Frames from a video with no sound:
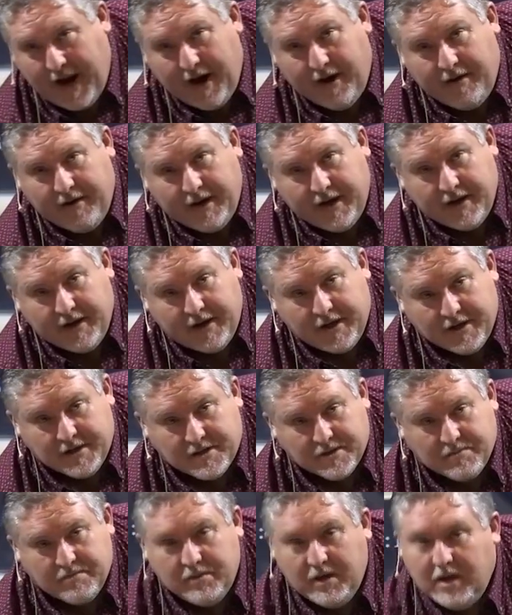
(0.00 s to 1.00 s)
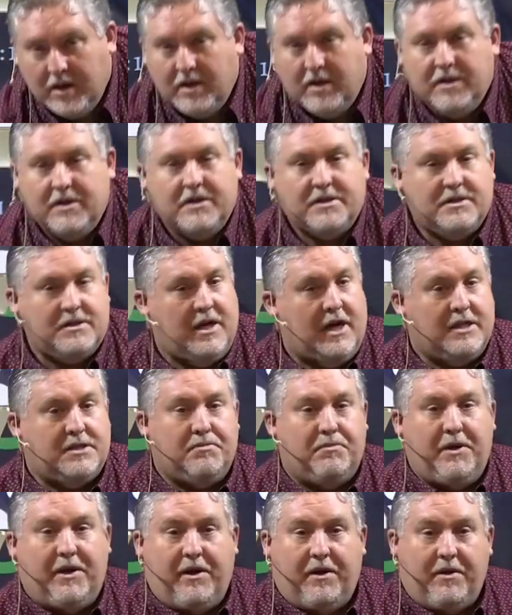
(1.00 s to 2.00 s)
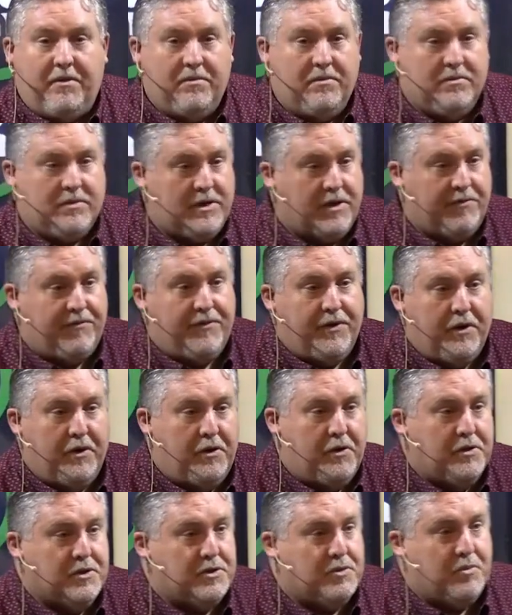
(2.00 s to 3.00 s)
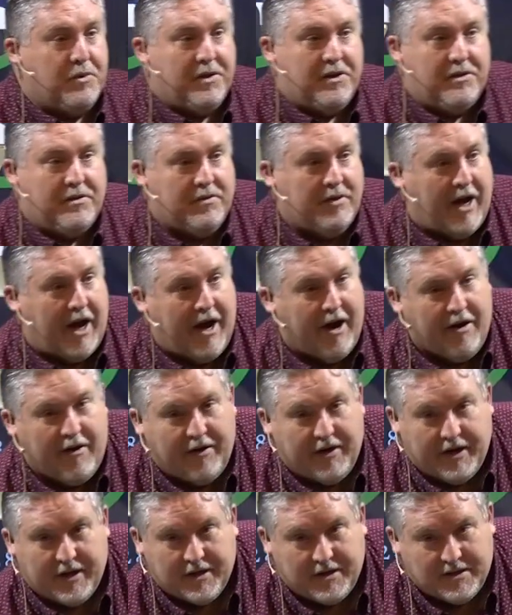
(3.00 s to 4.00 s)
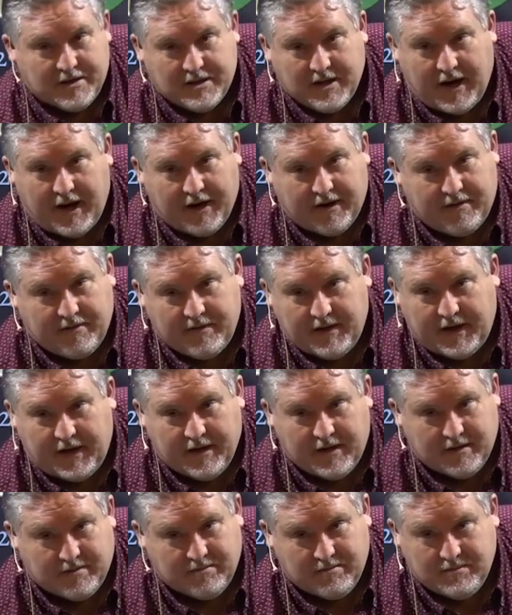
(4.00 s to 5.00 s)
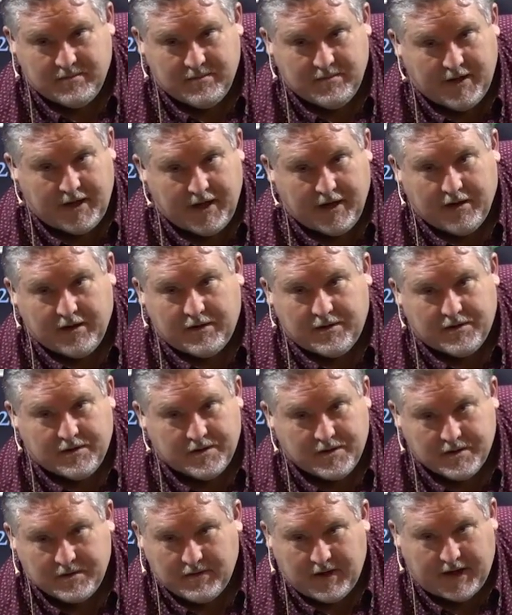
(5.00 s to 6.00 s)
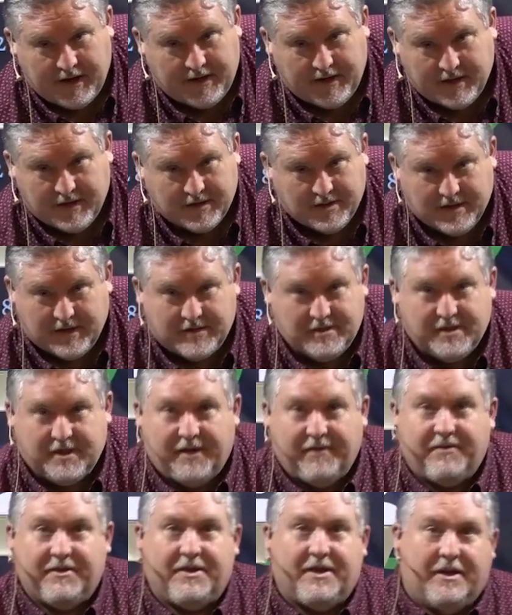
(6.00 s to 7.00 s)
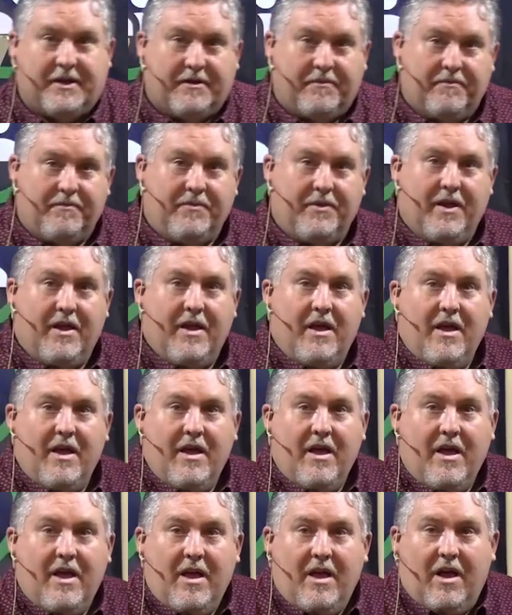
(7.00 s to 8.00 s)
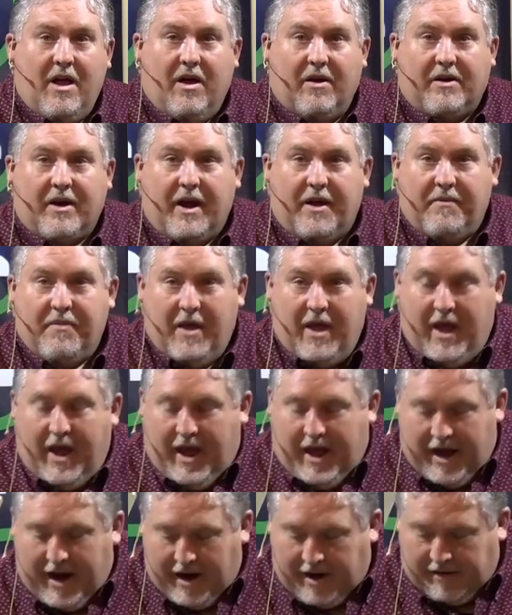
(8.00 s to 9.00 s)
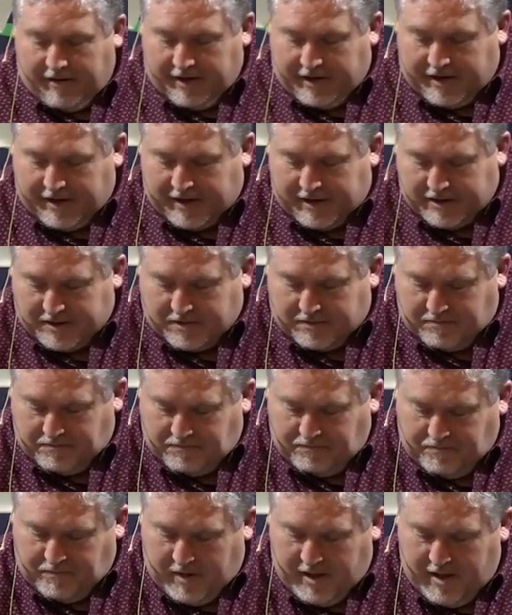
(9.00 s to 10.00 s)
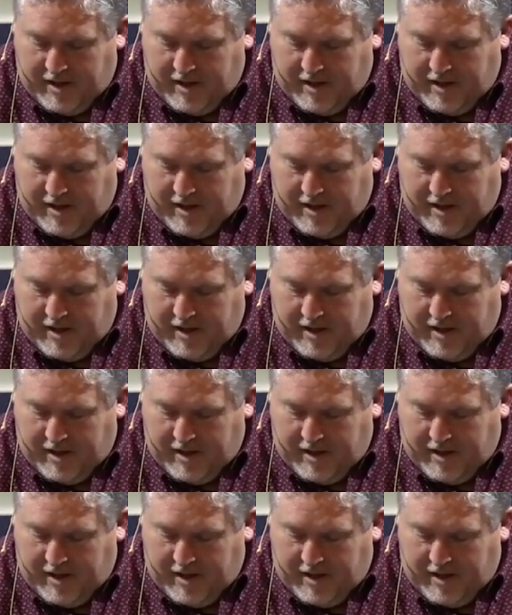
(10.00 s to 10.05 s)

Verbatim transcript: Arianism. This is not to be confused with Aryans like in Hitler's ideas. That's a different thing. Okay? Arianism